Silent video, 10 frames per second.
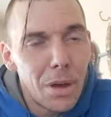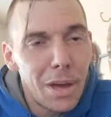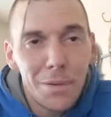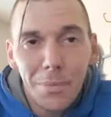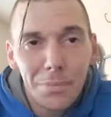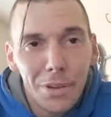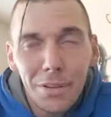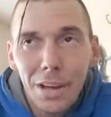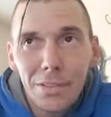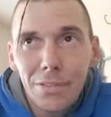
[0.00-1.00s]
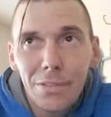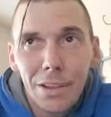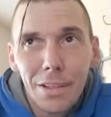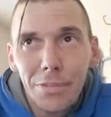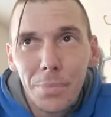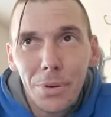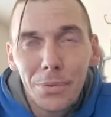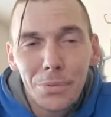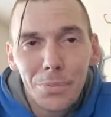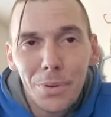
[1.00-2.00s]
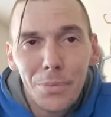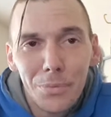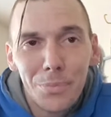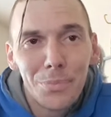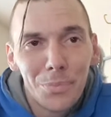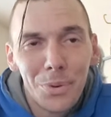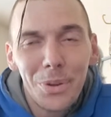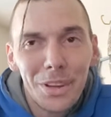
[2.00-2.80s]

I'm telling you guys, this book was real